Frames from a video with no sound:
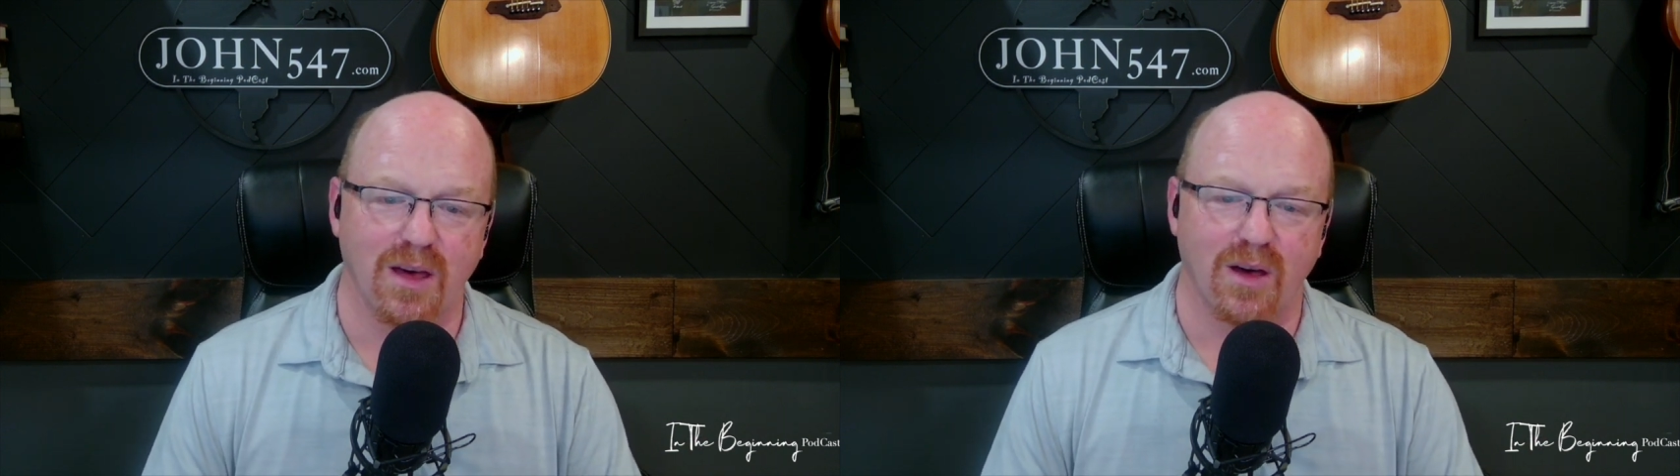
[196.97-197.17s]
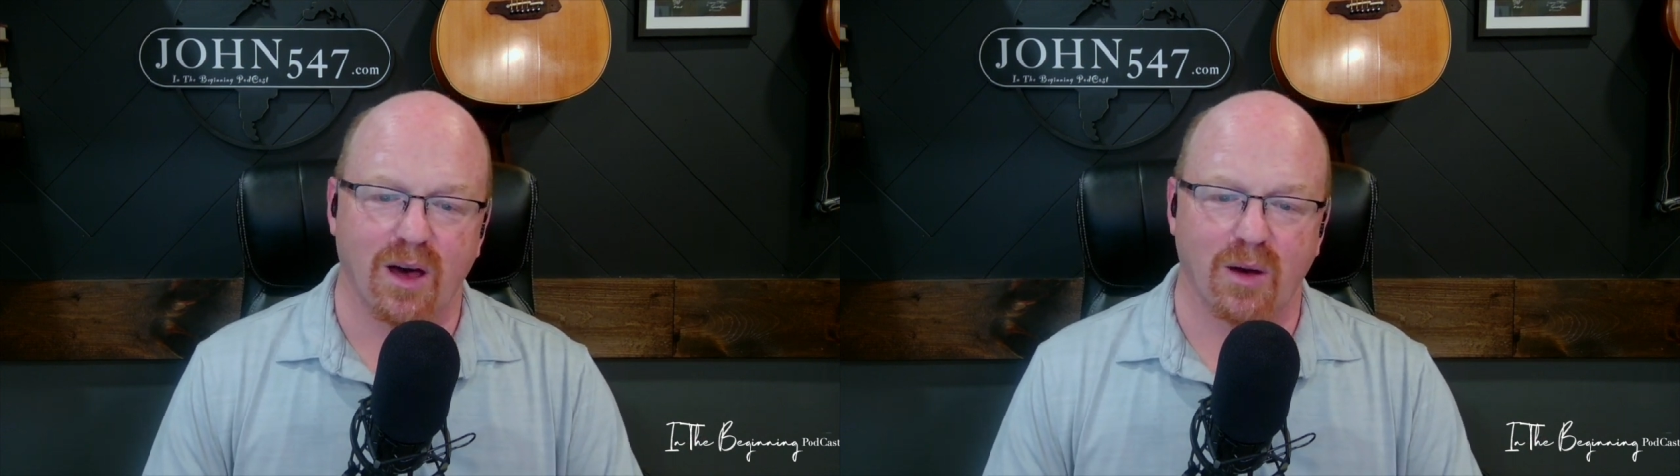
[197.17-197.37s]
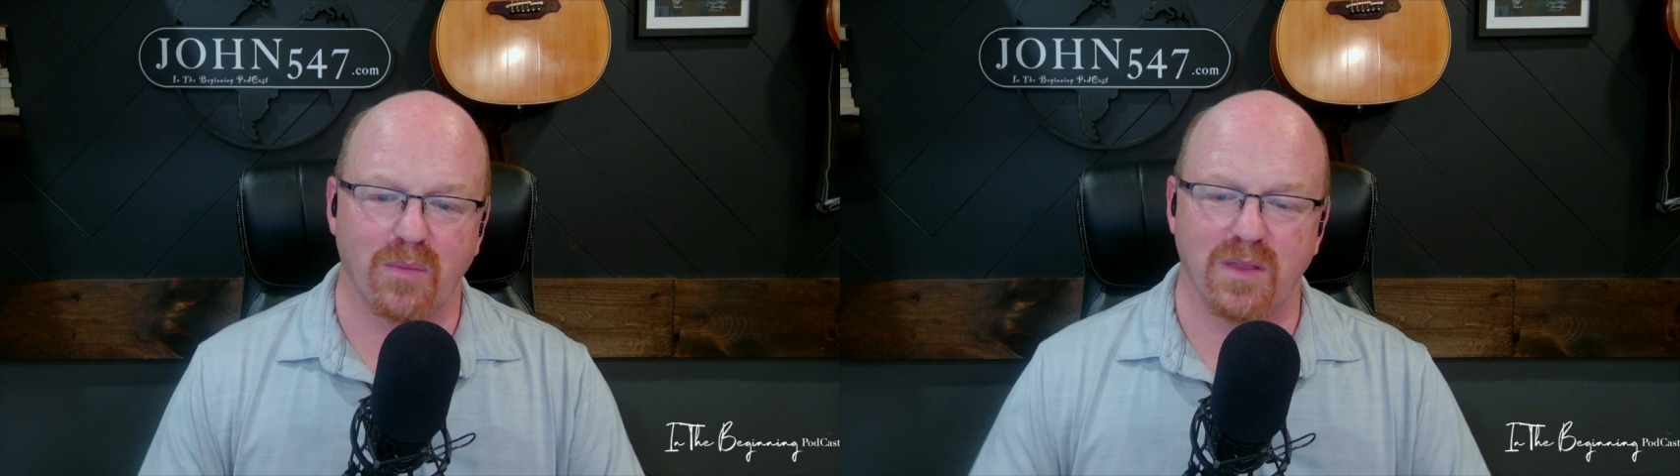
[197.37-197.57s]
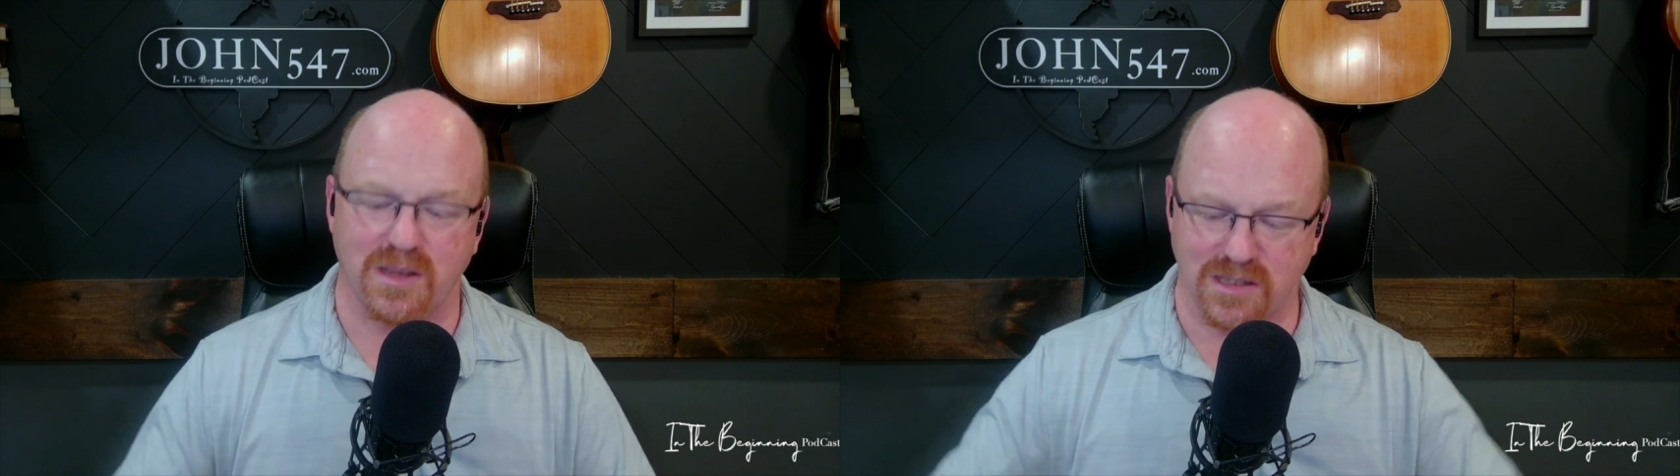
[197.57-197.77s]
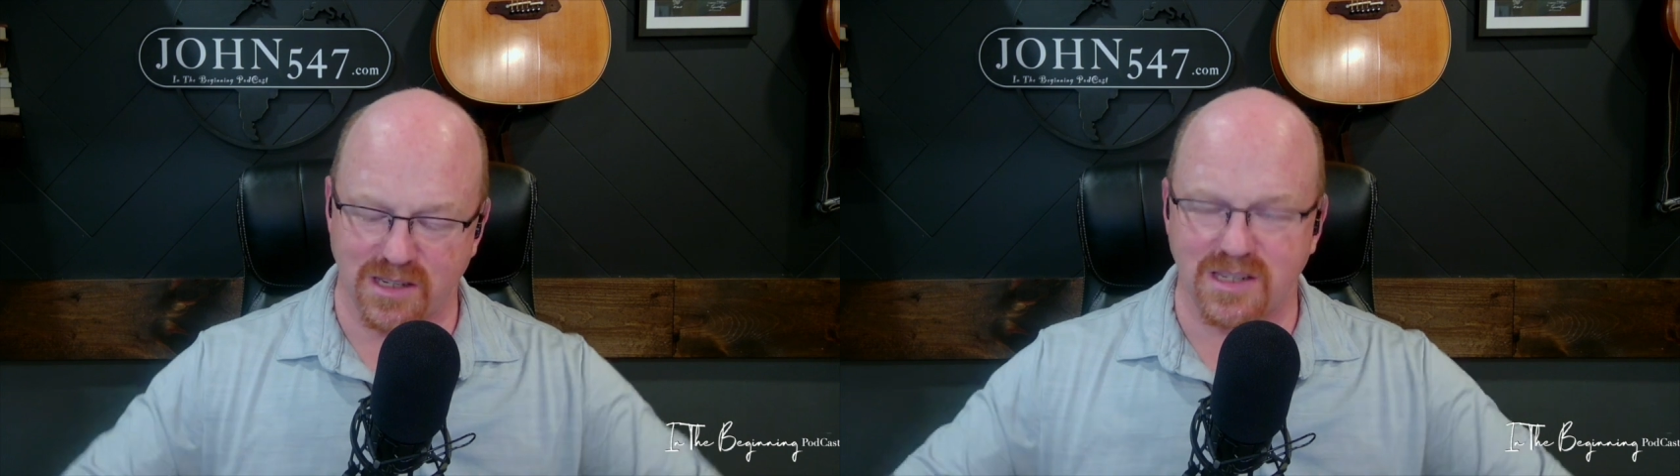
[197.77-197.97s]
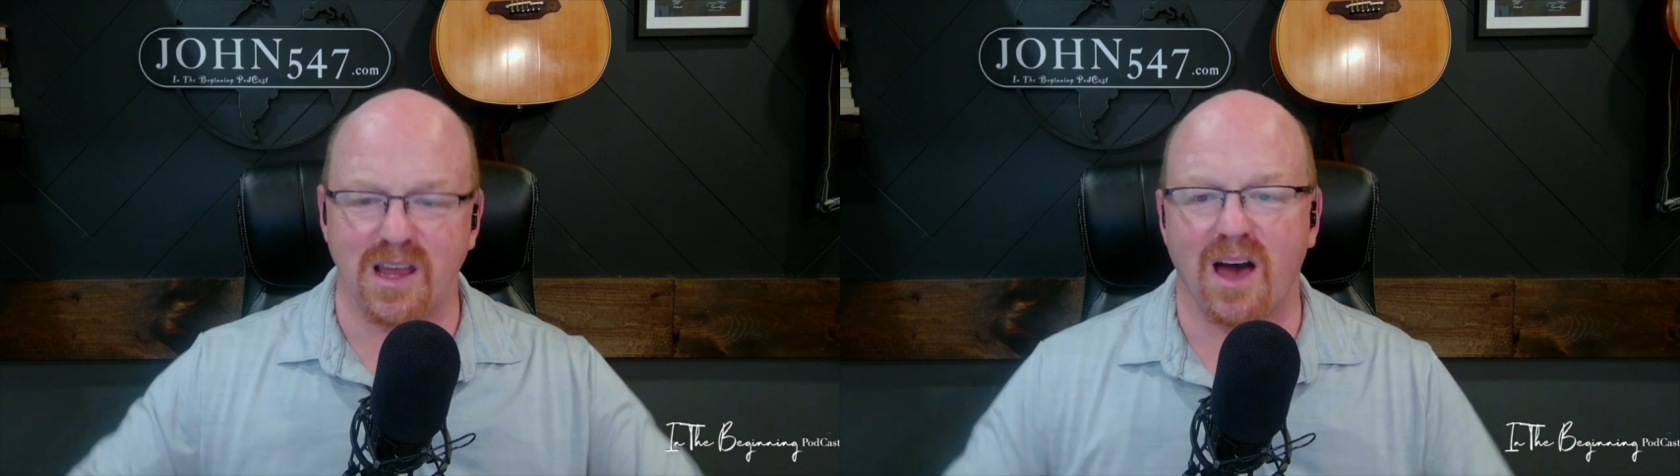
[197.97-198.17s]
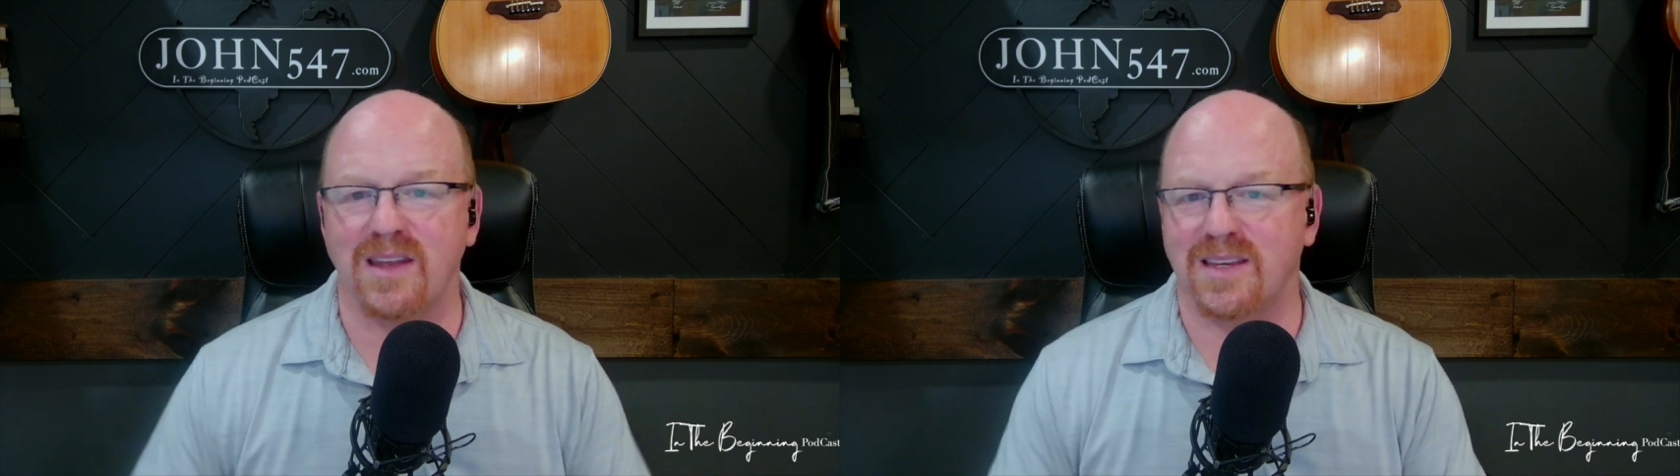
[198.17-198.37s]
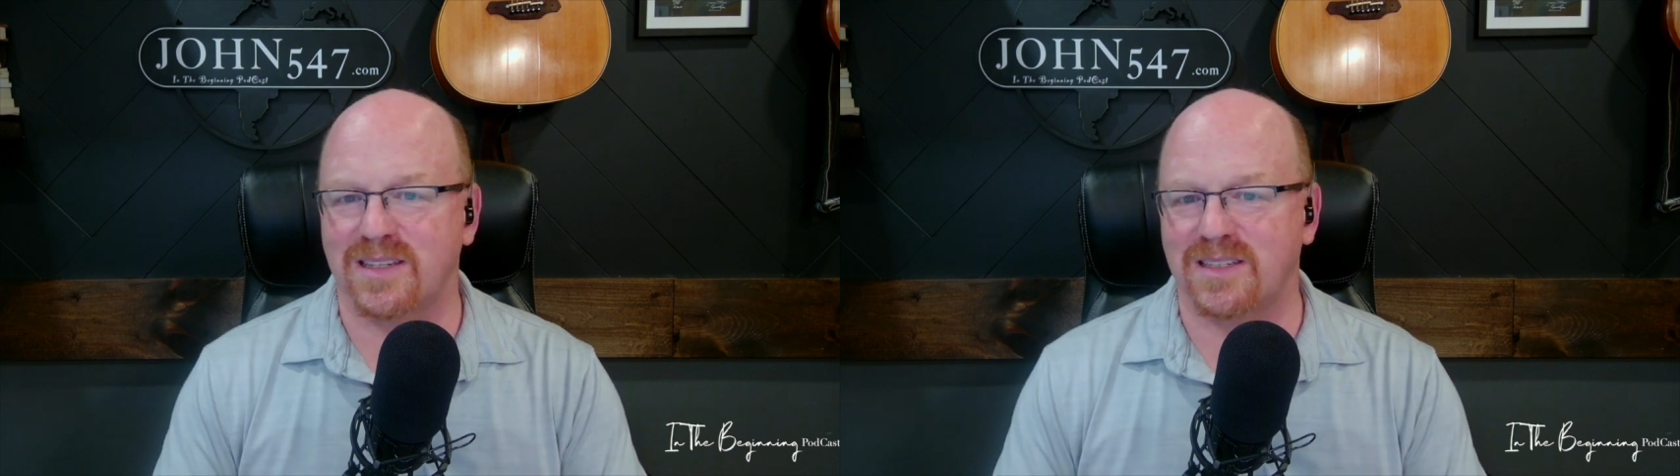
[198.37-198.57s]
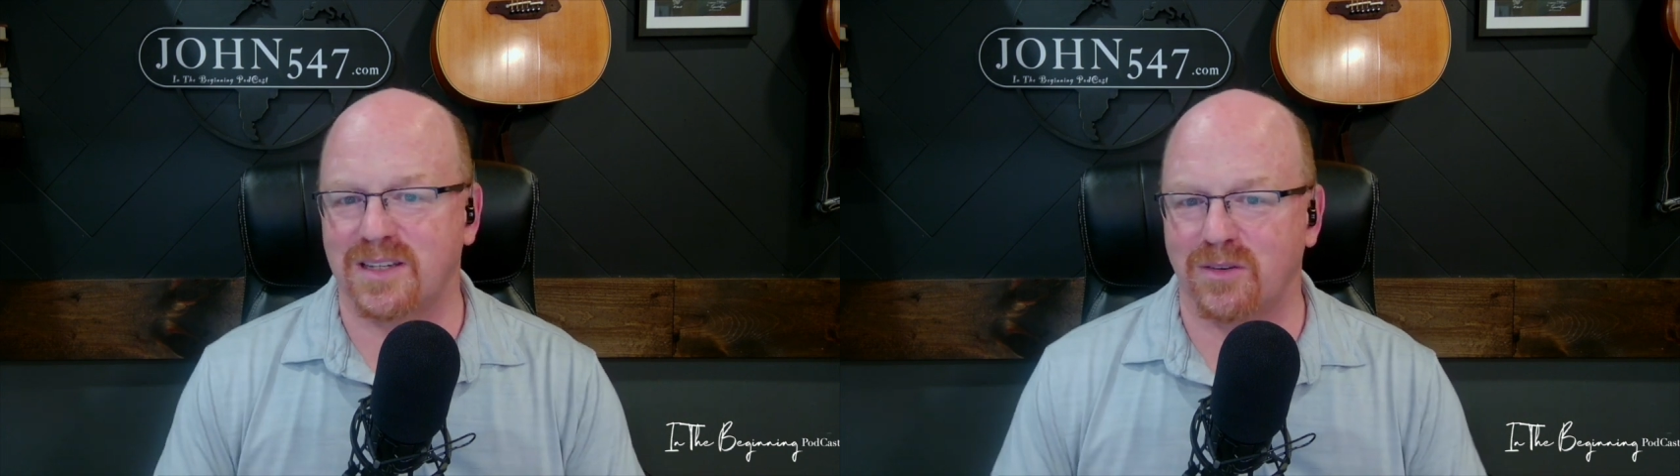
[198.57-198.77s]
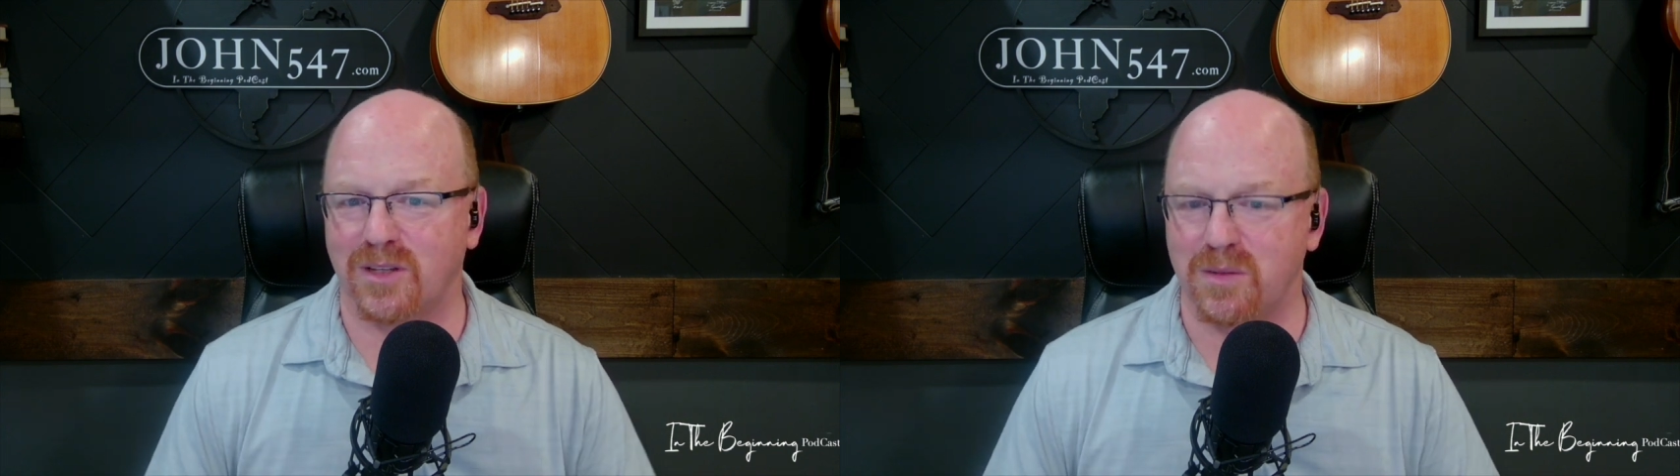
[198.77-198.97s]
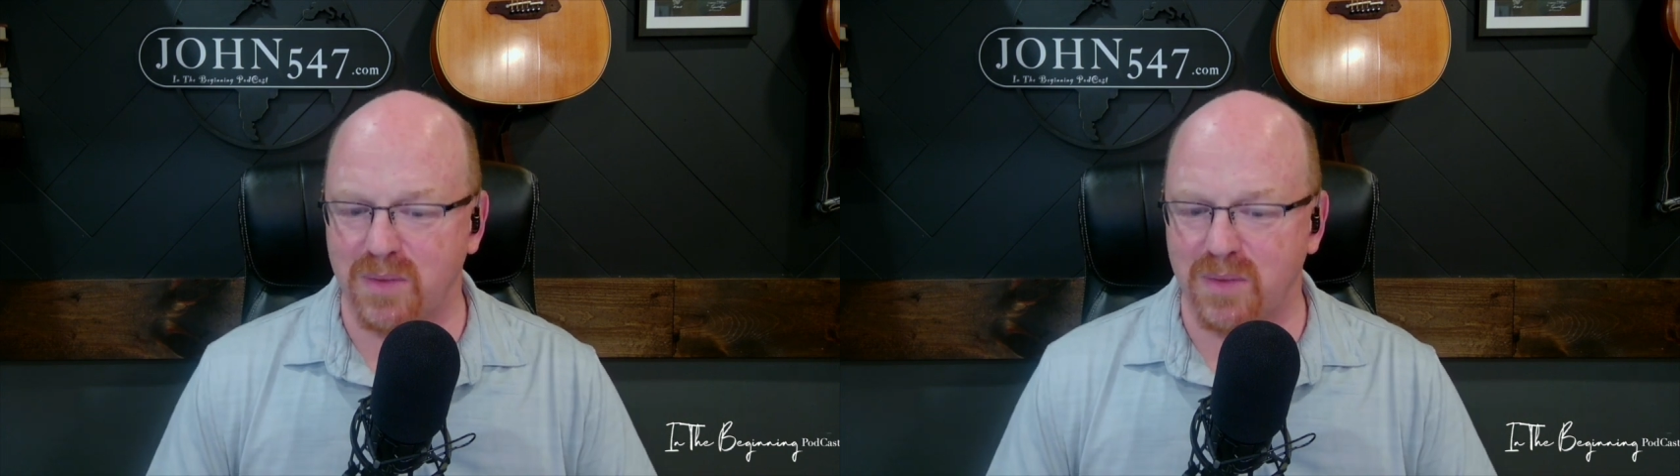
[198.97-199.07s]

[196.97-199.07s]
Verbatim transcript: Um, this does not necessarily